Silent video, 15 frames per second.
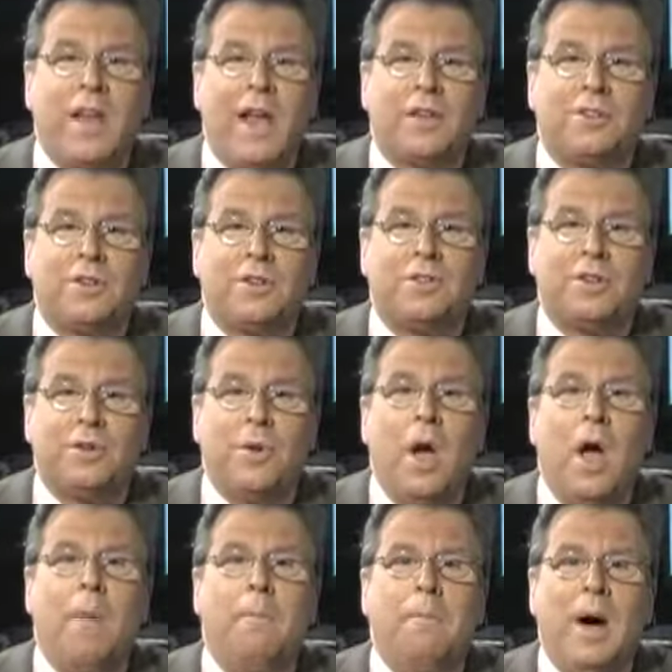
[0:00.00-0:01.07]
answer to
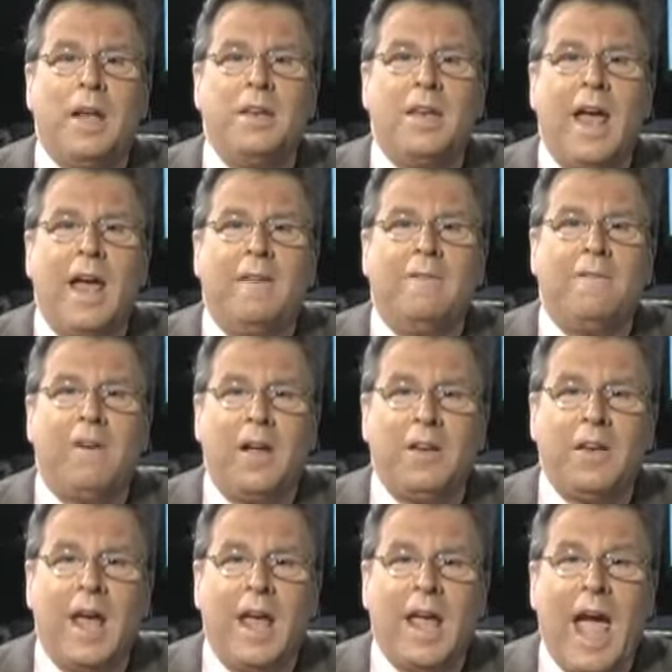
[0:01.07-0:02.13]
Monday
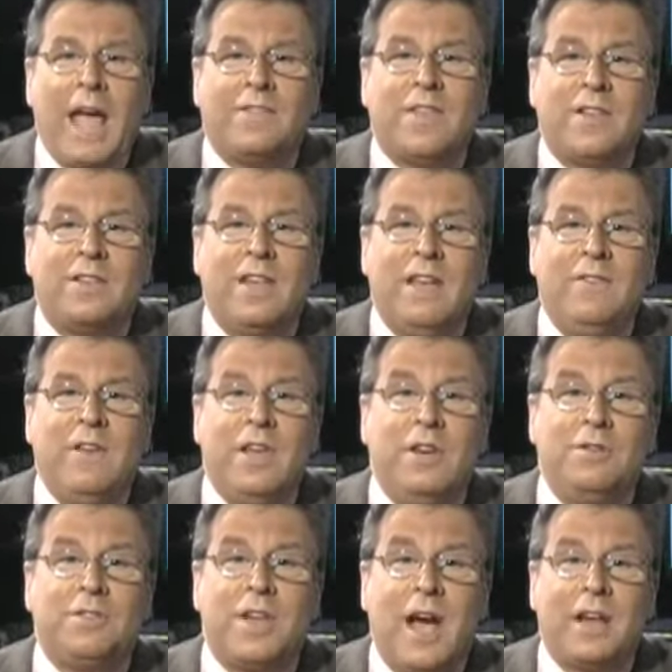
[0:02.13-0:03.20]
Funday at
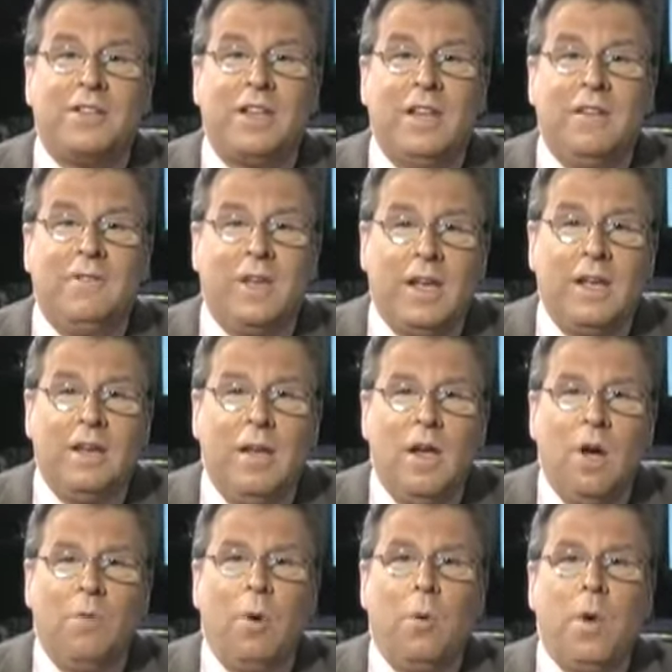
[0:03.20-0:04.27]
thetvnews.tv
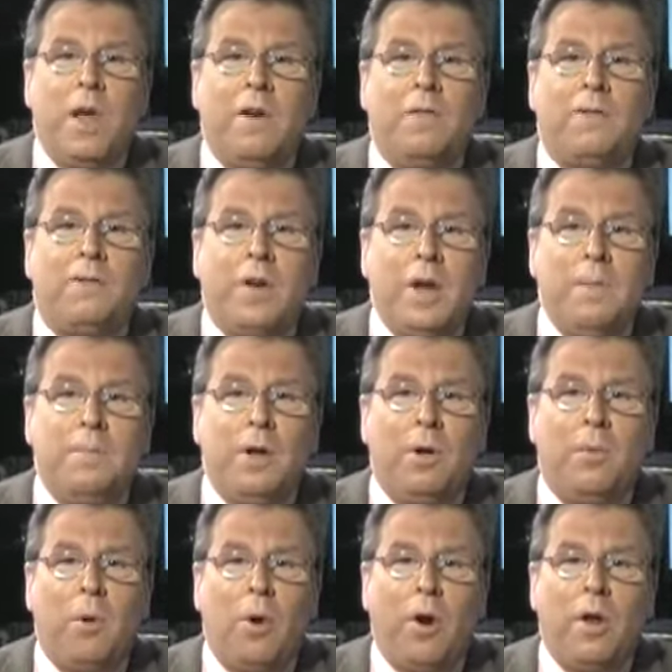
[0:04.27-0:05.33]
will win a free
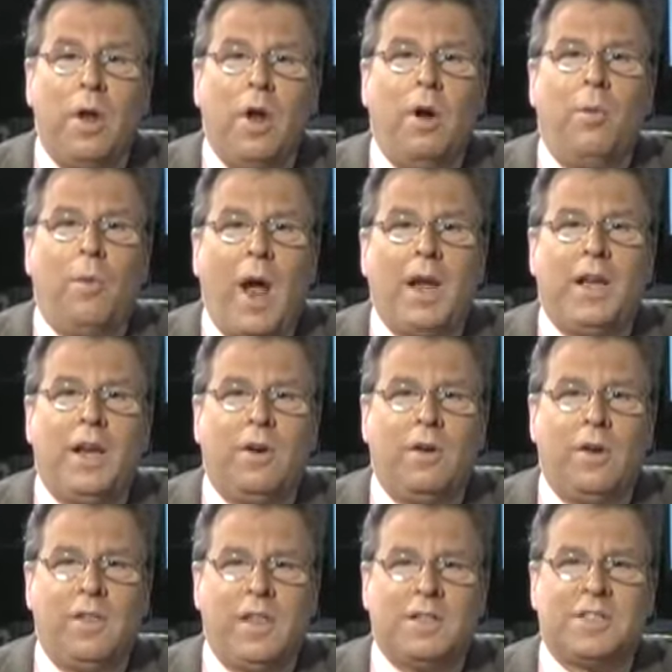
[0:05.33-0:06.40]
billboard right here
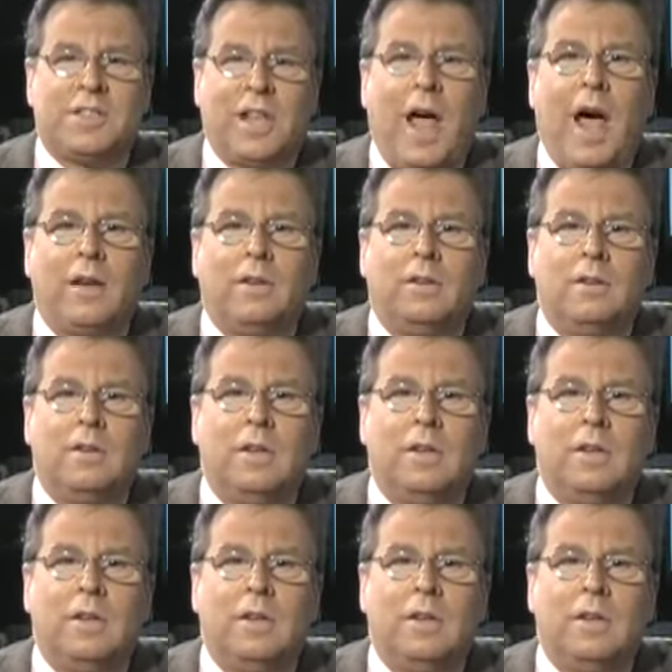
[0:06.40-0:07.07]
in this slot.